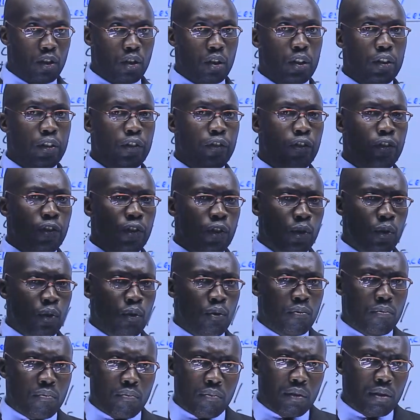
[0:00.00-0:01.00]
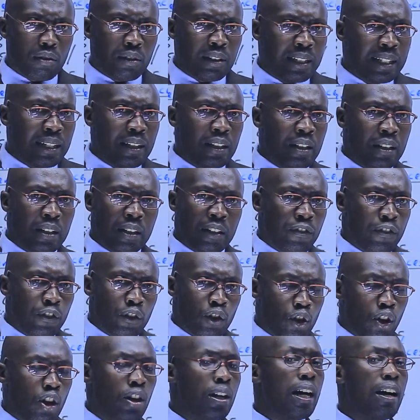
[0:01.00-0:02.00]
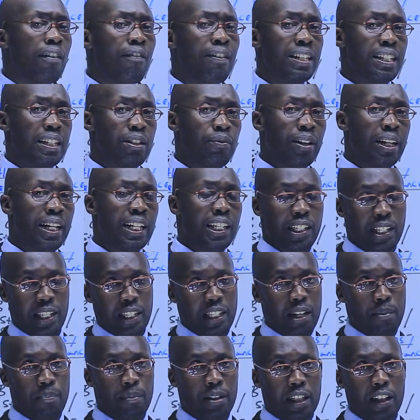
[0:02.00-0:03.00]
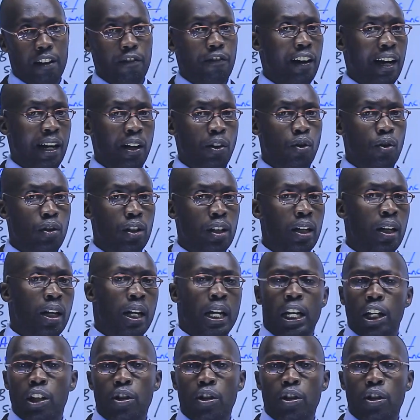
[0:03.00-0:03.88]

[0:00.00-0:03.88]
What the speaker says: So if you don't have a sewerage system in the factory,